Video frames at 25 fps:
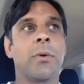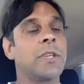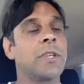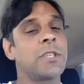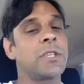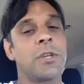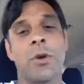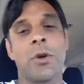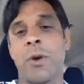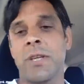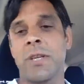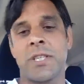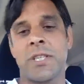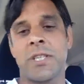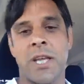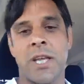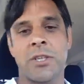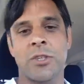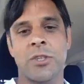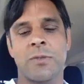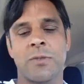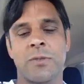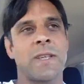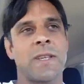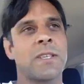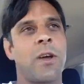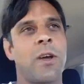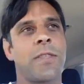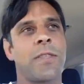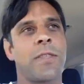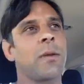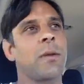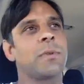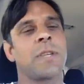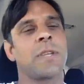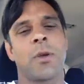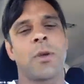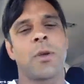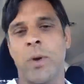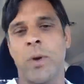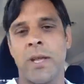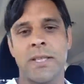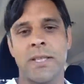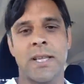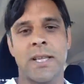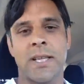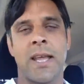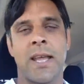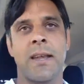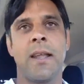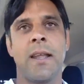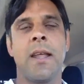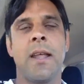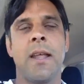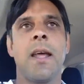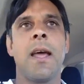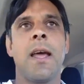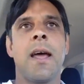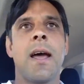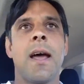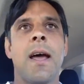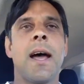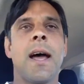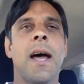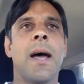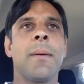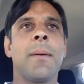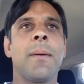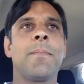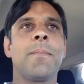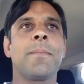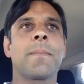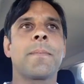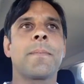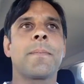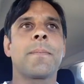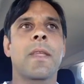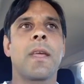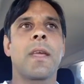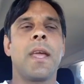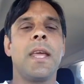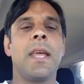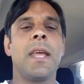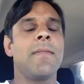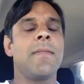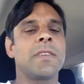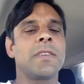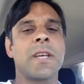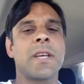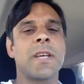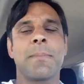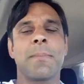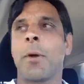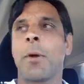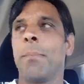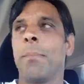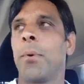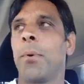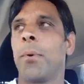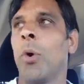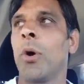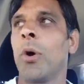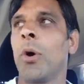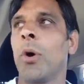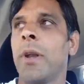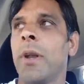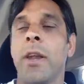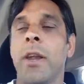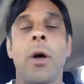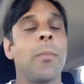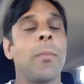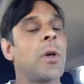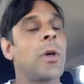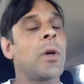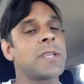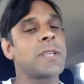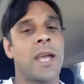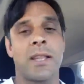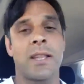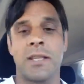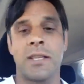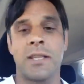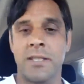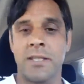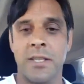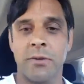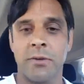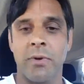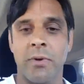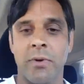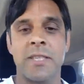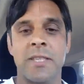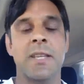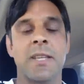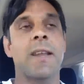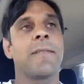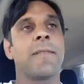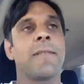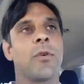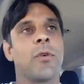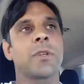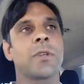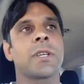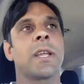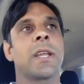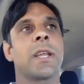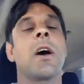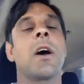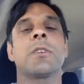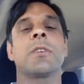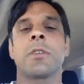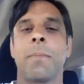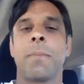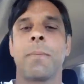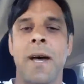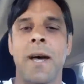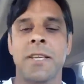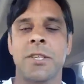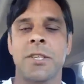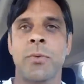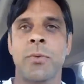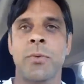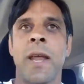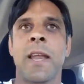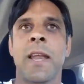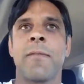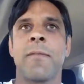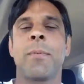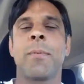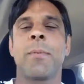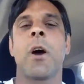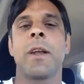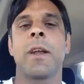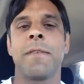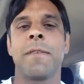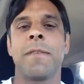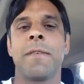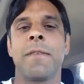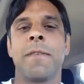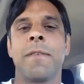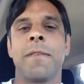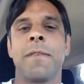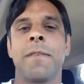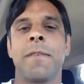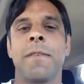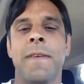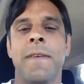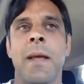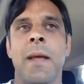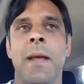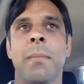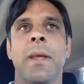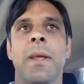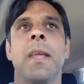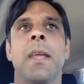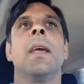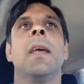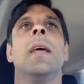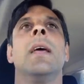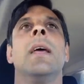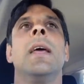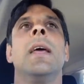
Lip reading: And she'd always share Juice Plus. I think he was in Queensland. He never jumped on board, and I'm not saying this is the reason. Unfortunately, he also passed away and left behind a family.